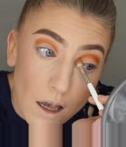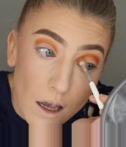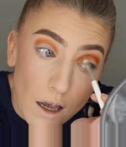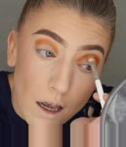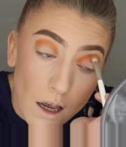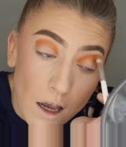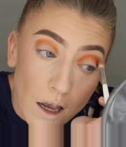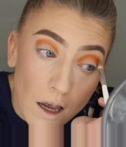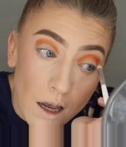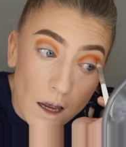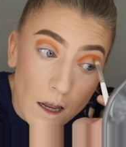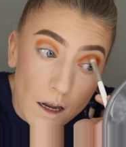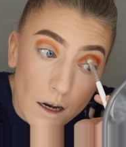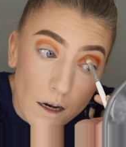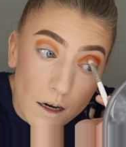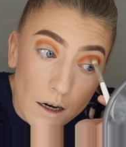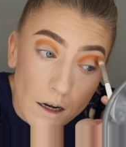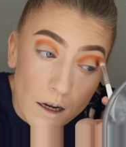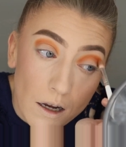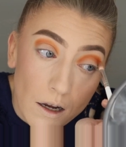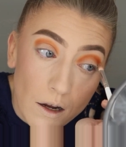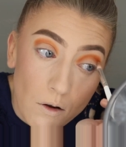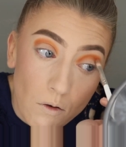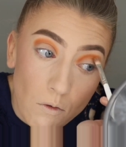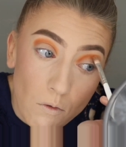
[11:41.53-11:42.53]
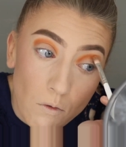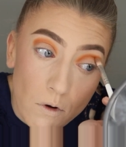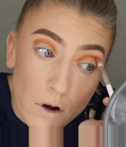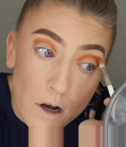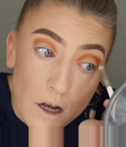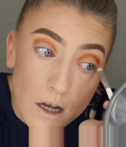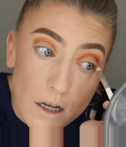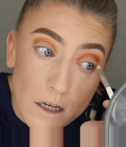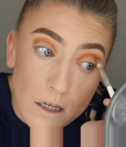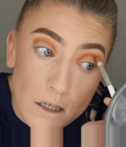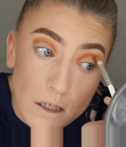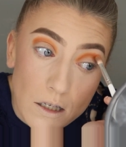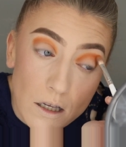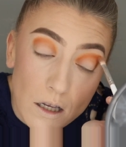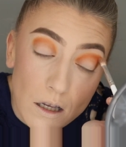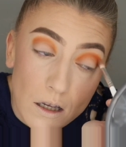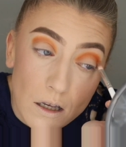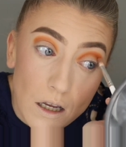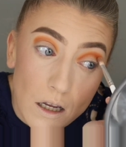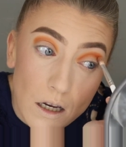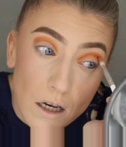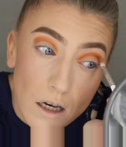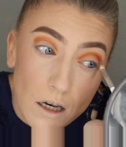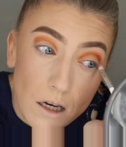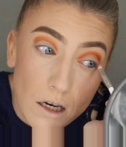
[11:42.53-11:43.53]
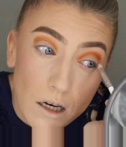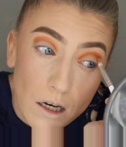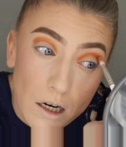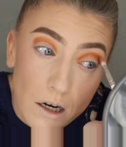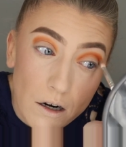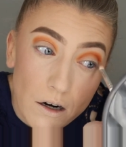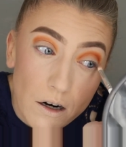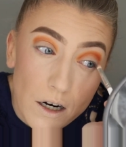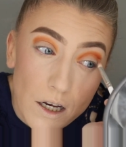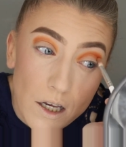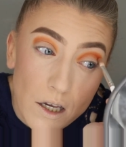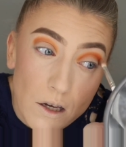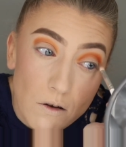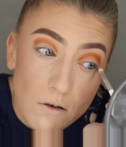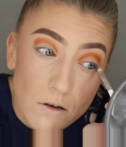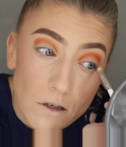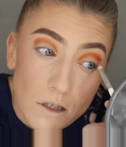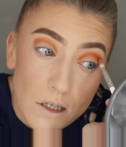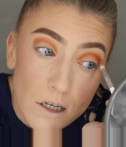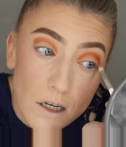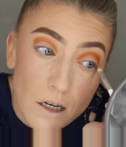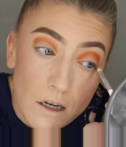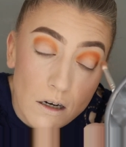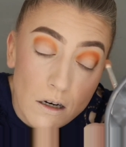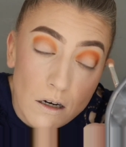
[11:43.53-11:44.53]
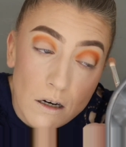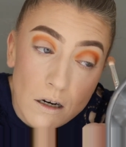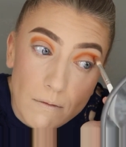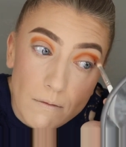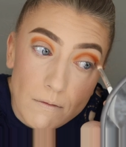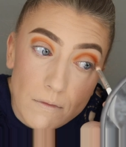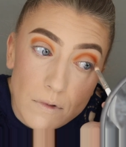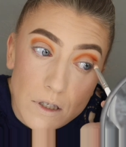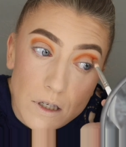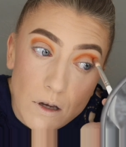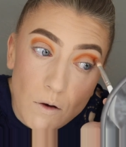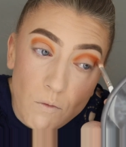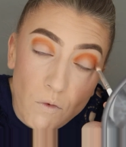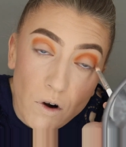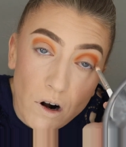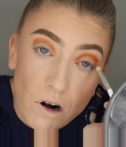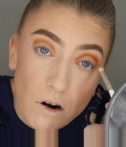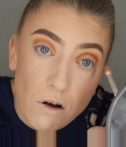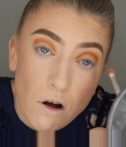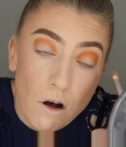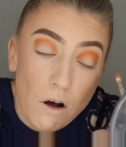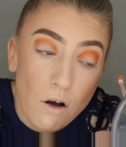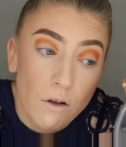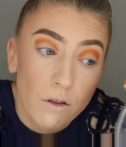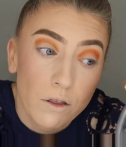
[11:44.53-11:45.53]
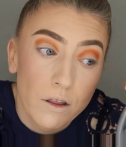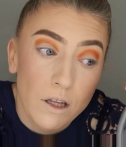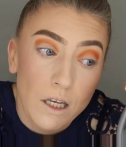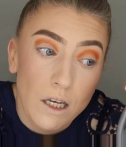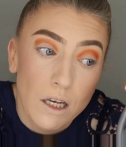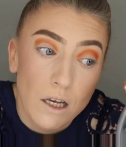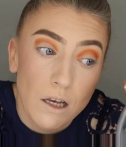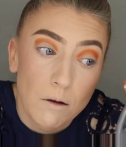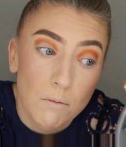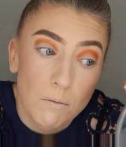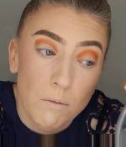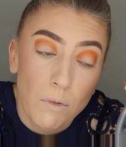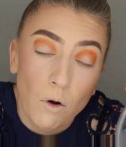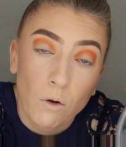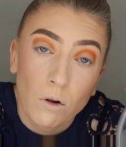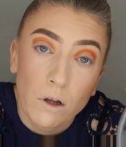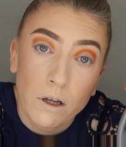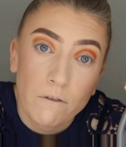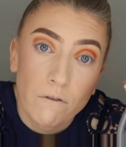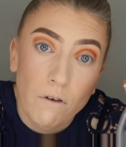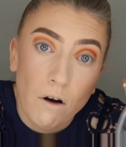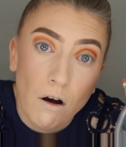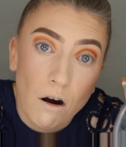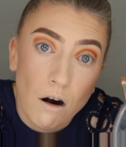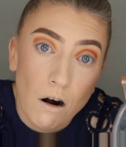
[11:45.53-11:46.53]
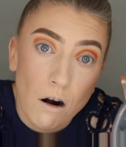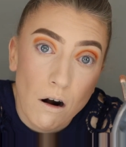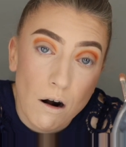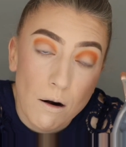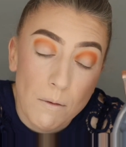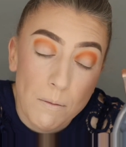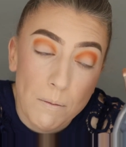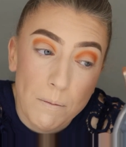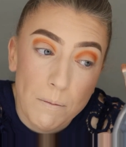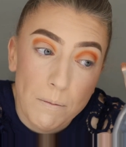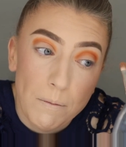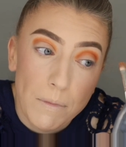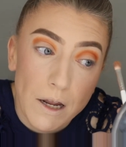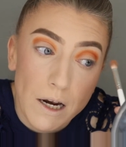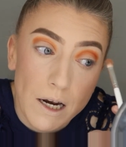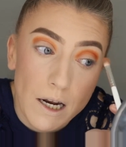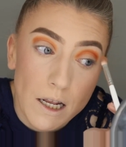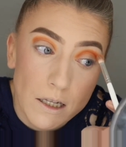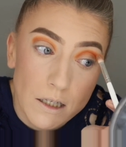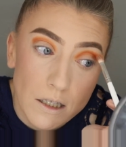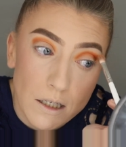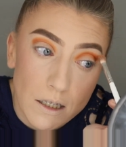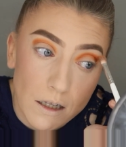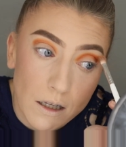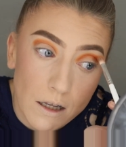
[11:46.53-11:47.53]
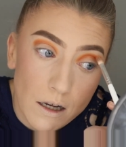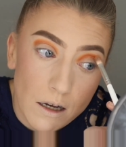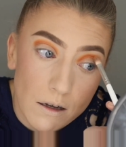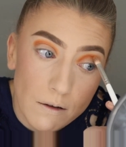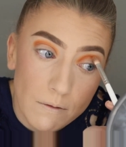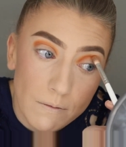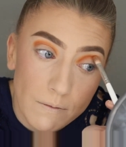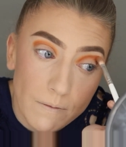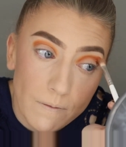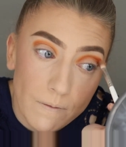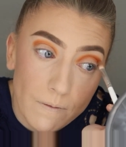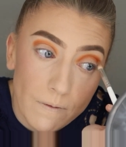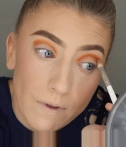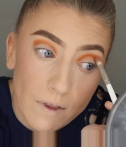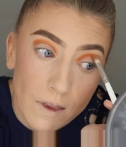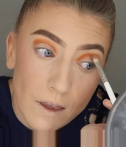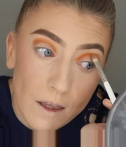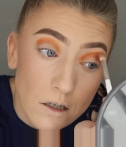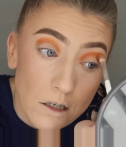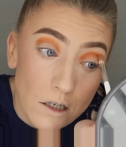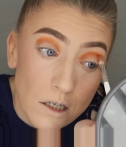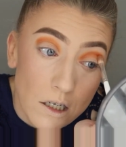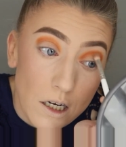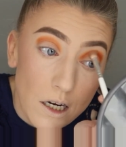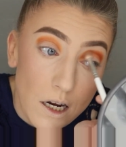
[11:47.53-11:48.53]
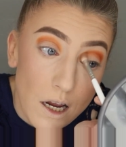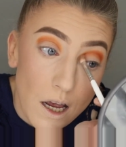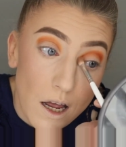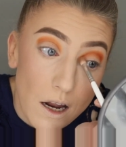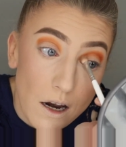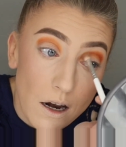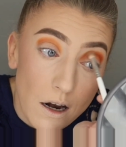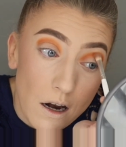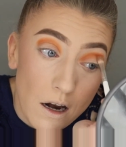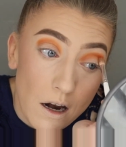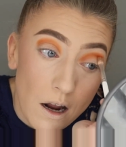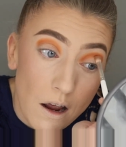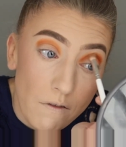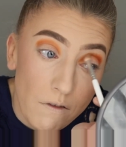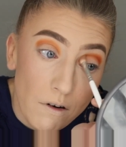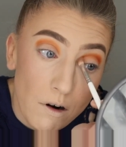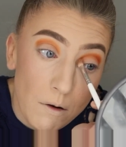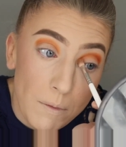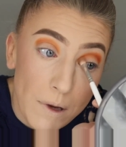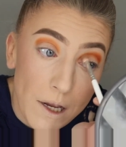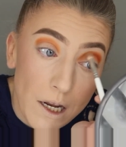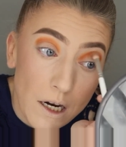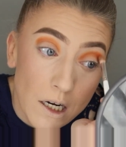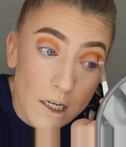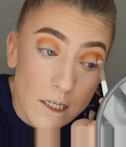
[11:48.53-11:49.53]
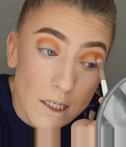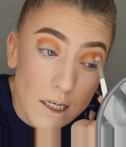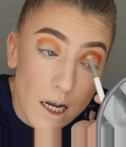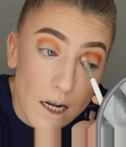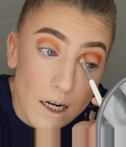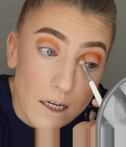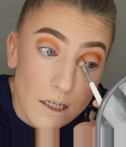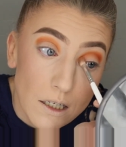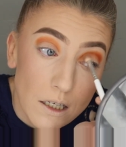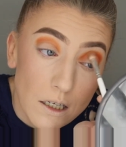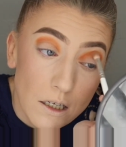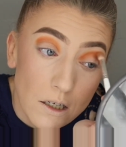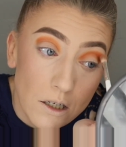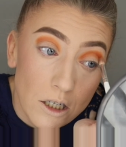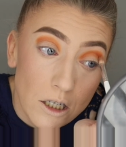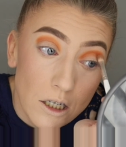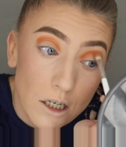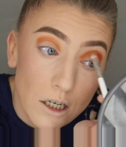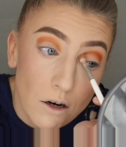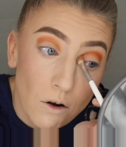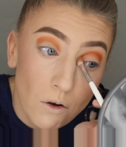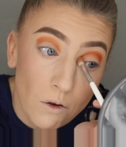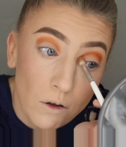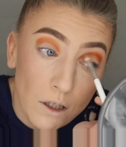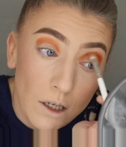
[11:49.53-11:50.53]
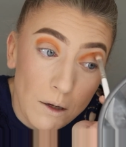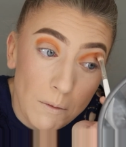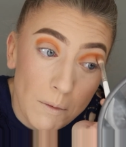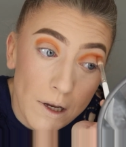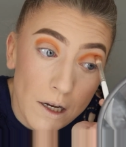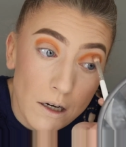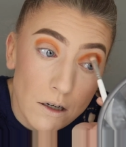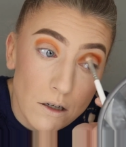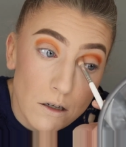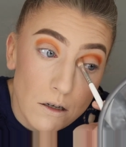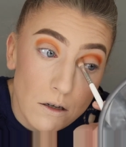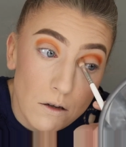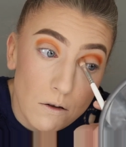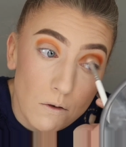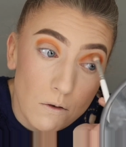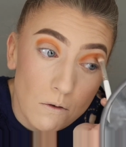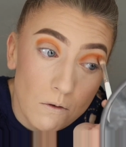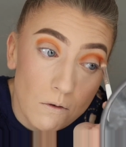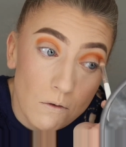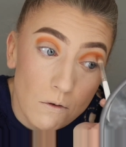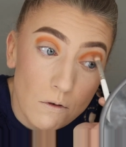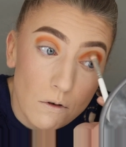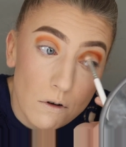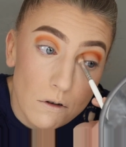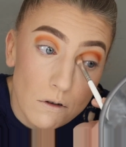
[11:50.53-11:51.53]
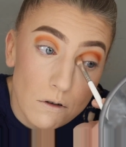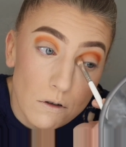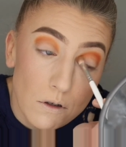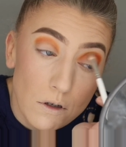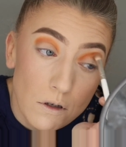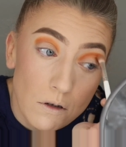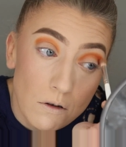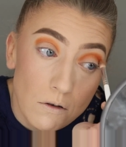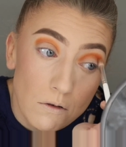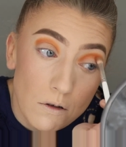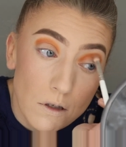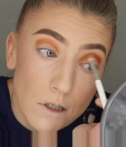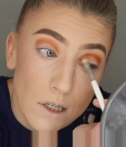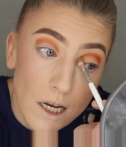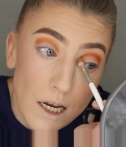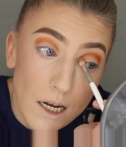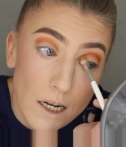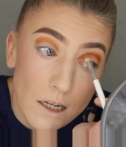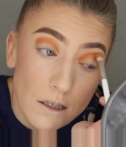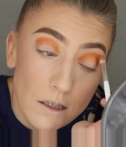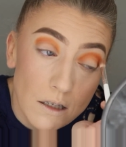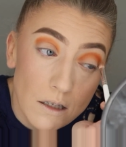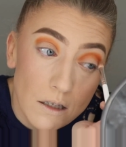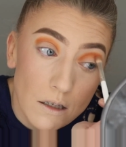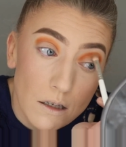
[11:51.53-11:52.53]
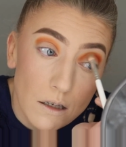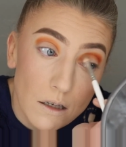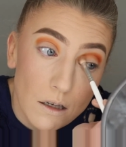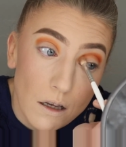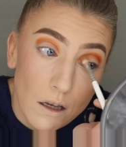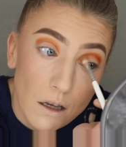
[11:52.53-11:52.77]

and it was near Houston, somewhere called the Bolivar Peninsula. She had never been to Texas. She'd only been to 2 states